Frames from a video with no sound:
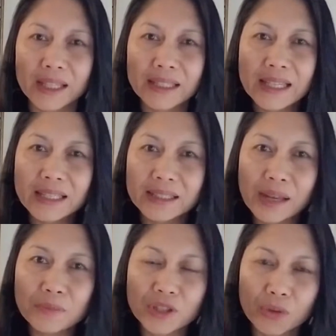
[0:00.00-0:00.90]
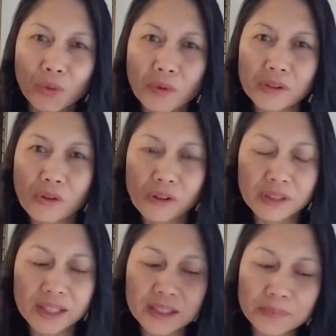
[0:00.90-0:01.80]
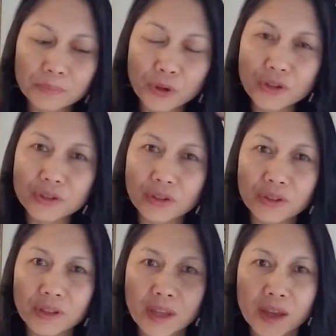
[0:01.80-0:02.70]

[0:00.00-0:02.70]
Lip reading: This subject, we will call this person